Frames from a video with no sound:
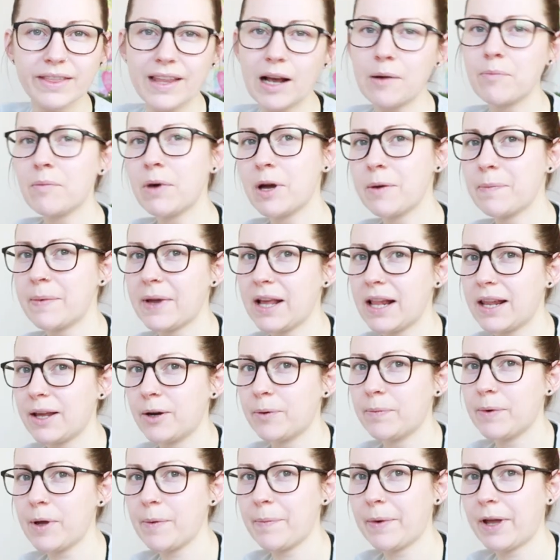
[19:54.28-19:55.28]
That might be a
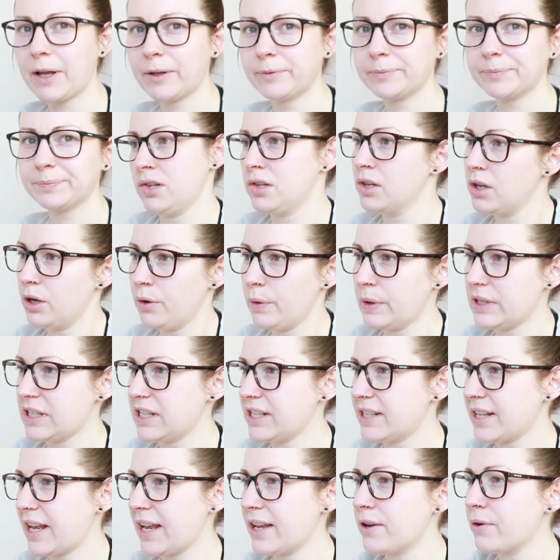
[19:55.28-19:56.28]
little bit bad. What
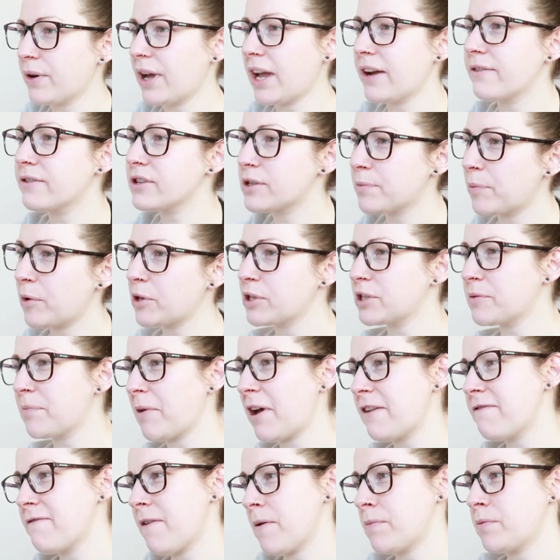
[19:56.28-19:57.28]
does it say? You'll get a response
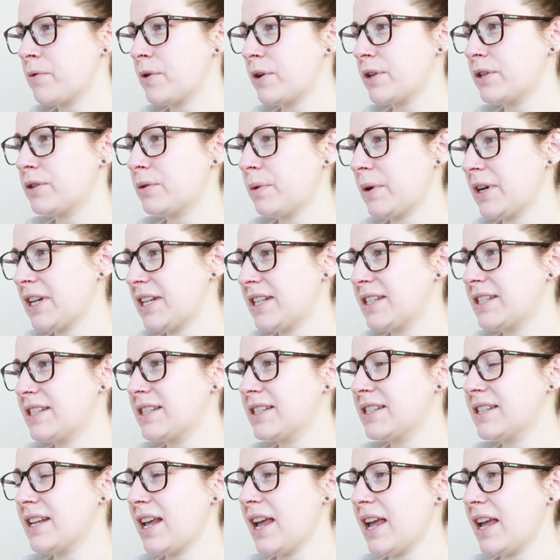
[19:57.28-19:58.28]
by February
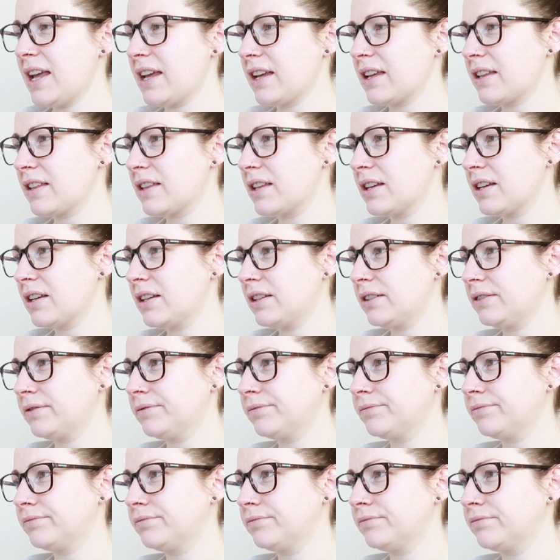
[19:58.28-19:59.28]
twenty-sixth.
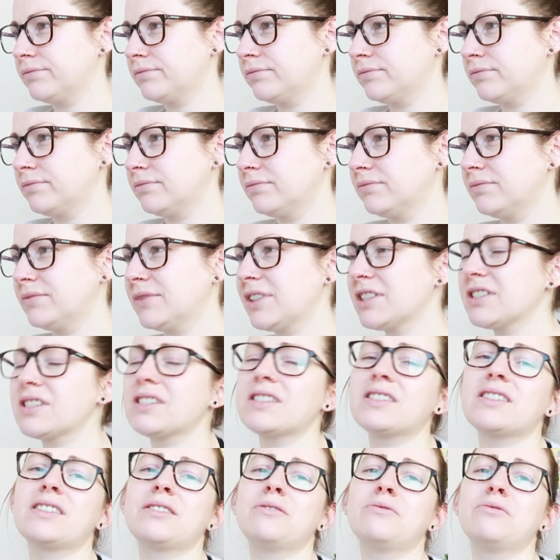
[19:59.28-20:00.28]

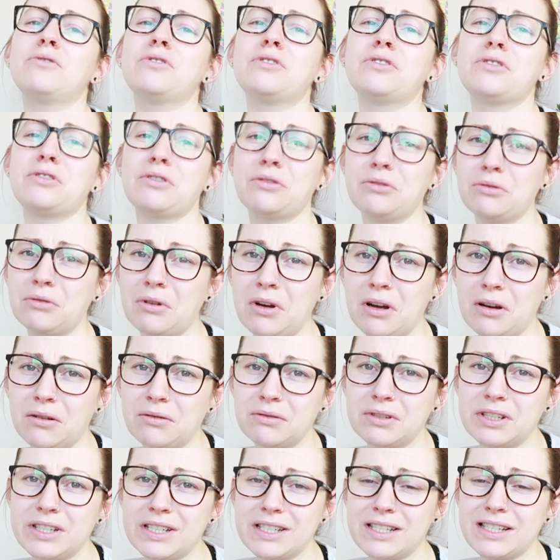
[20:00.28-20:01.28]
That's still two
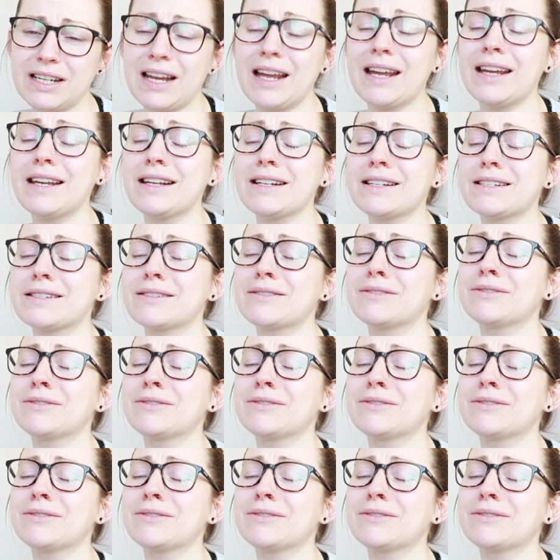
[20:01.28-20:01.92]
whole days